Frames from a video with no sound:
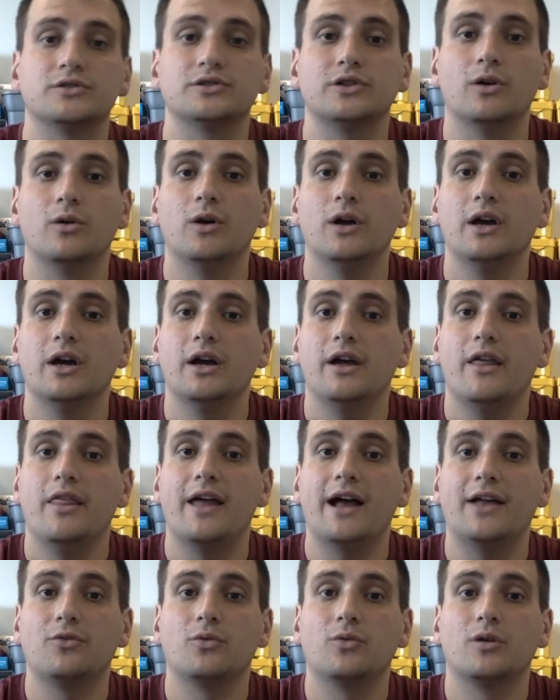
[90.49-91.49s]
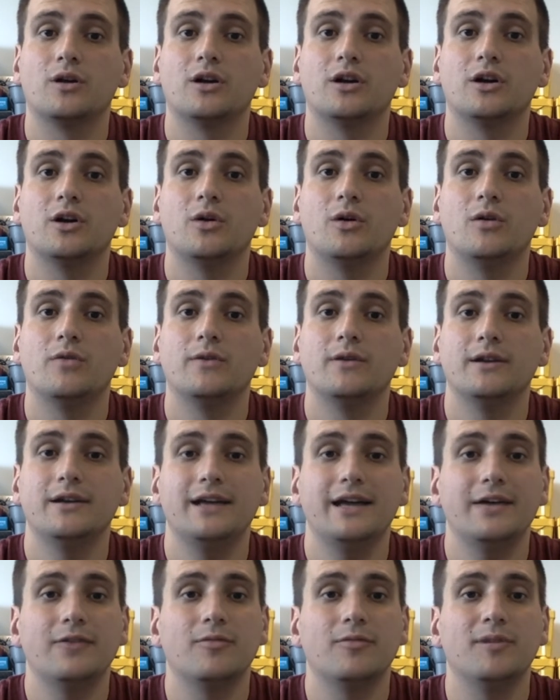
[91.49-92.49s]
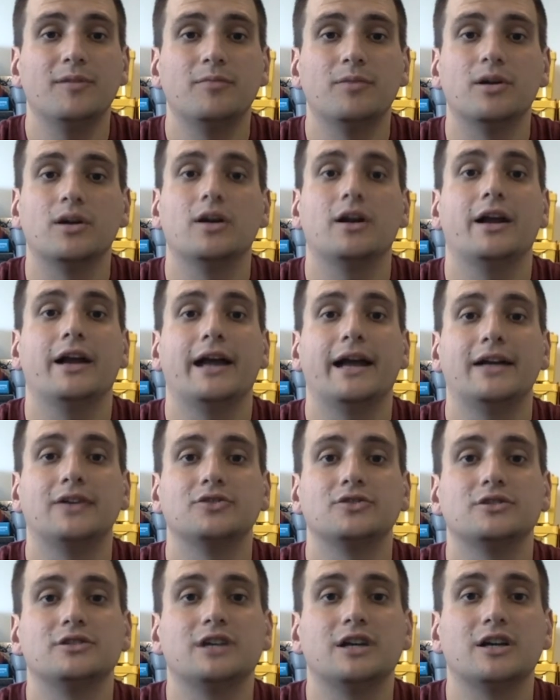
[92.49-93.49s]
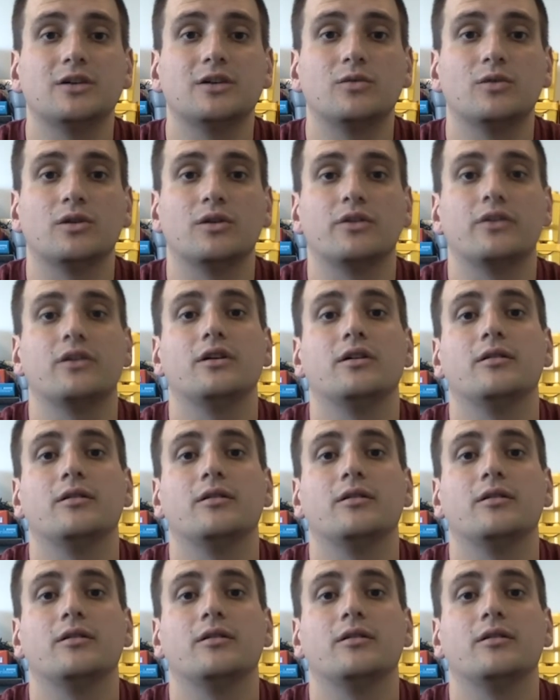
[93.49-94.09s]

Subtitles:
So that's what we're going to go over today. Remember, Angela Duckworth,